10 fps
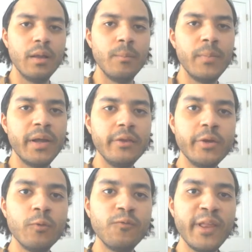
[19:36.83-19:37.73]
But, you
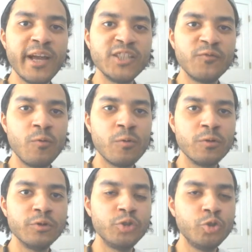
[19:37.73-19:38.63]
know, flash
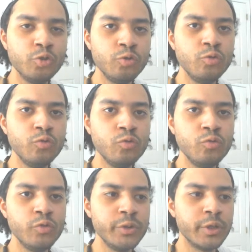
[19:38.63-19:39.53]
forward
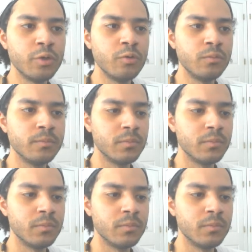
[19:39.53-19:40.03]
to, you know,